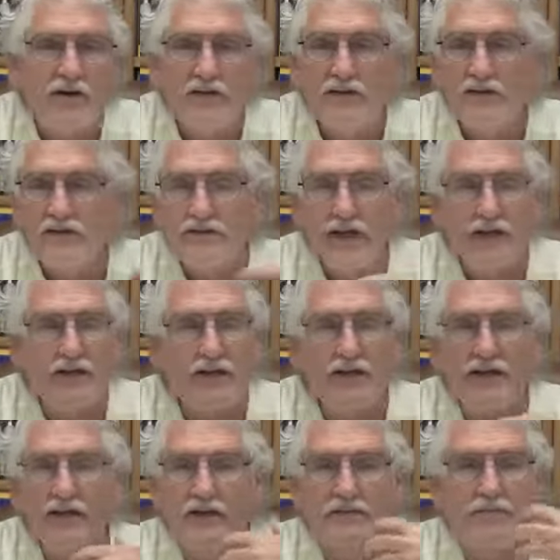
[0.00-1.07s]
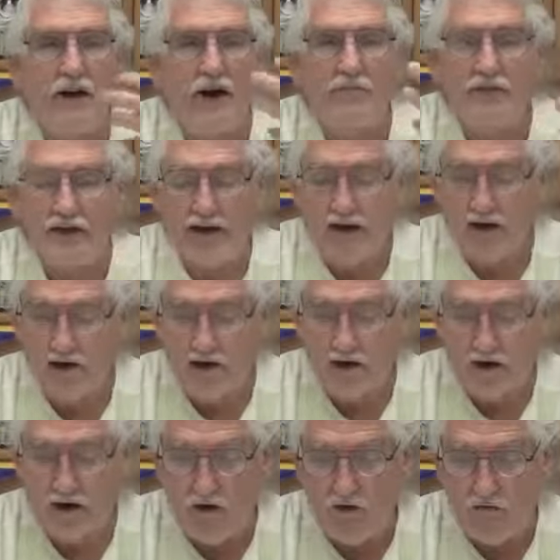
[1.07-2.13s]
to suddenly it's popping out
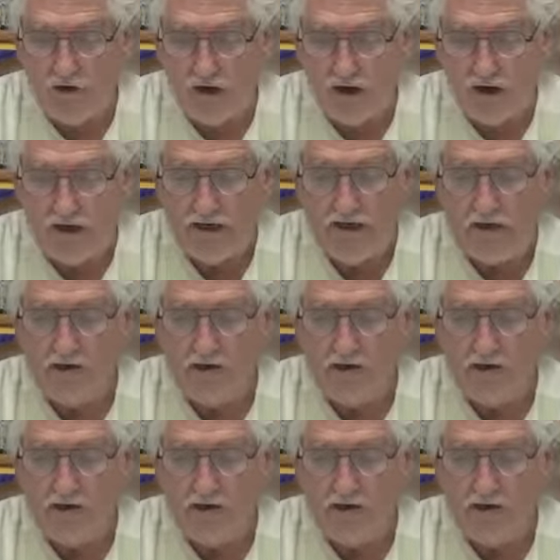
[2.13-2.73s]
all over you.